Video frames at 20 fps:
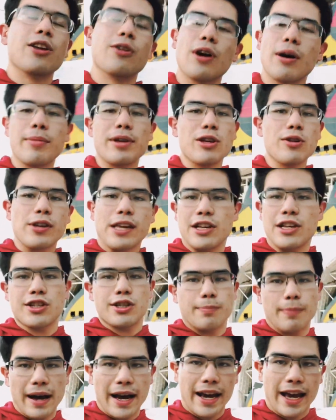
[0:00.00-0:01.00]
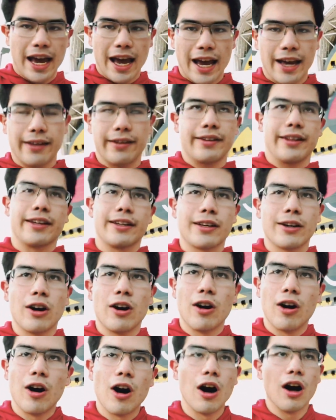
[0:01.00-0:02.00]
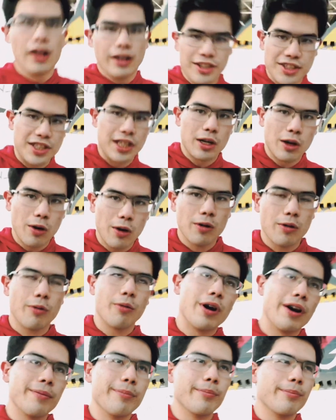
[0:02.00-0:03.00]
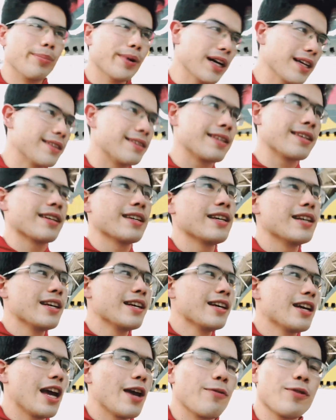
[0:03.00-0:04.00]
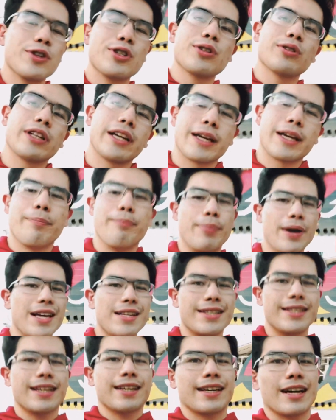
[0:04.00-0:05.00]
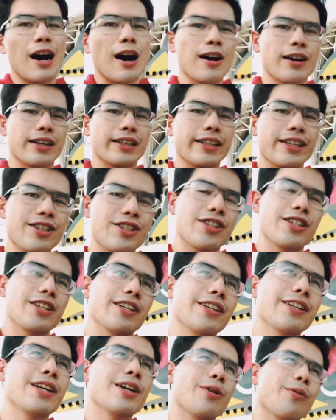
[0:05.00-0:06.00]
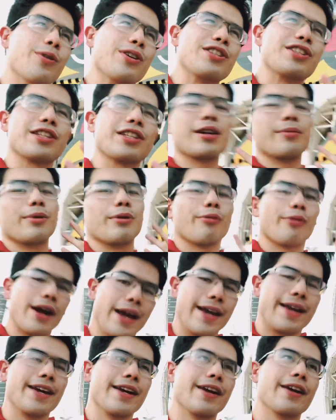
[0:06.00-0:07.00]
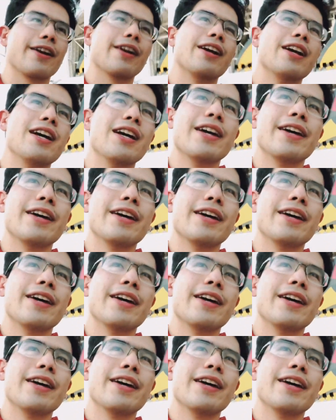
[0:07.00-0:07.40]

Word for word: I mean, you can't just buy like all single one, but if you do like a basic calculation, which is gonna be right here,